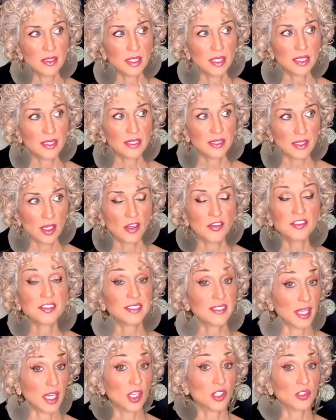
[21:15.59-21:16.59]
itself
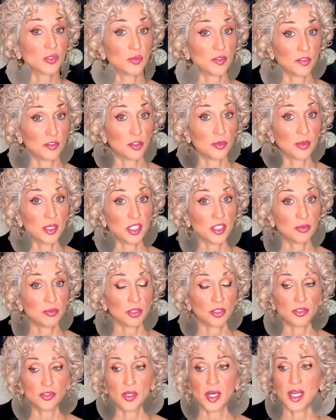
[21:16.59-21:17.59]
sells refurbished
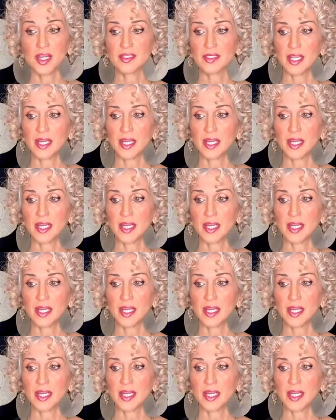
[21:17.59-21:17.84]
blow dryers,